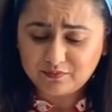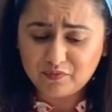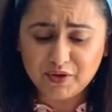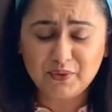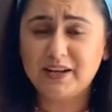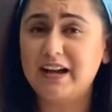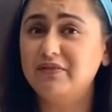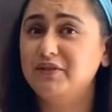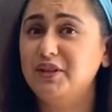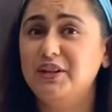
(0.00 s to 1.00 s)
you can have it
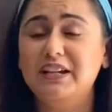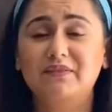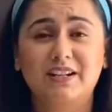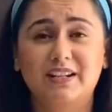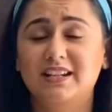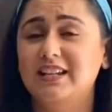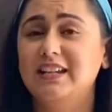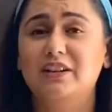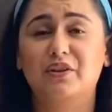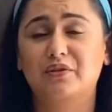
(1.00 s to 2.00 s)
with your evening tea
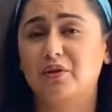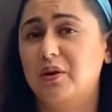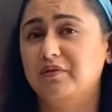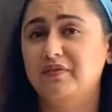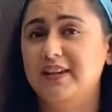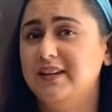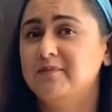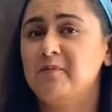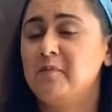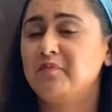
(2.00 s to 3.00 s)
or coffee.
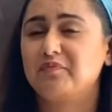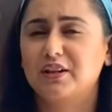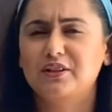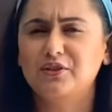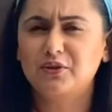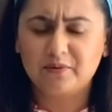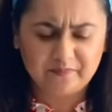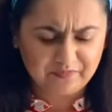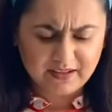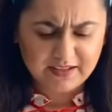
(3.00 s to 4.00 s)
It's not
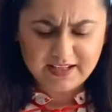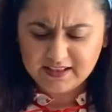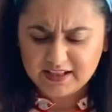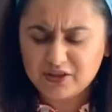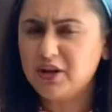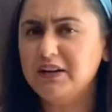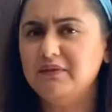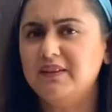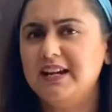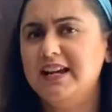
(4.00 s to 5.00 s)
even
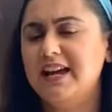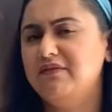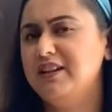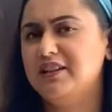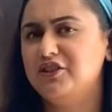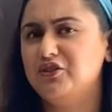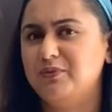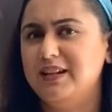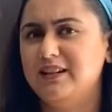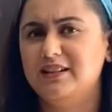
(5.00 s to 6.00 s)
very heavy and
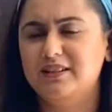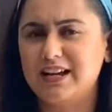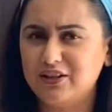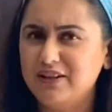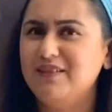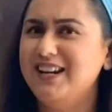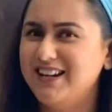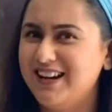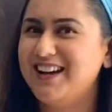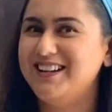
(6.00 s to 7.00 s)
sweet. It's actually very
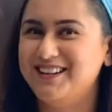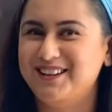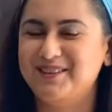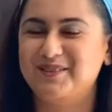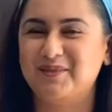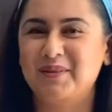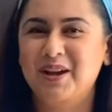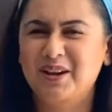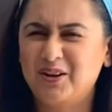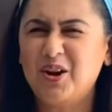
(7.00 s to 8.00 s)
light and
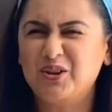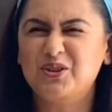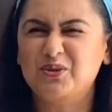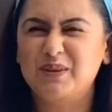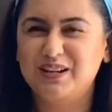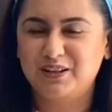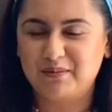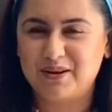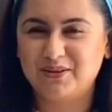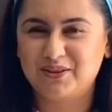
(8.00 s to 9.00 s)
not too sweet in your
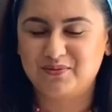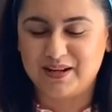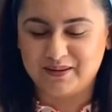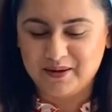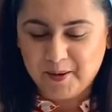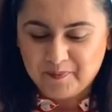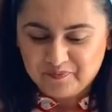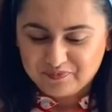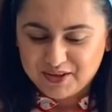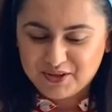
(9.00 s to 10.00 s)
mouth as well.
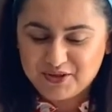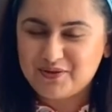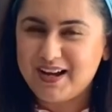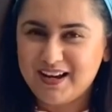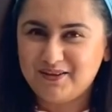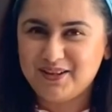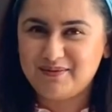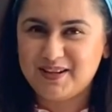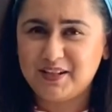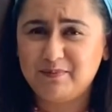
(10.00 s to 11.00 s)
So try out this
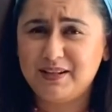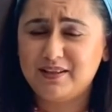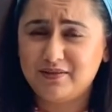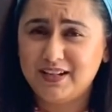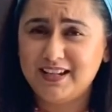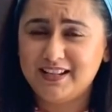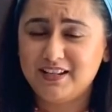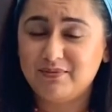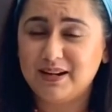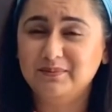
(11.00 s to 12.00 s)
recipe. It's a really easy one,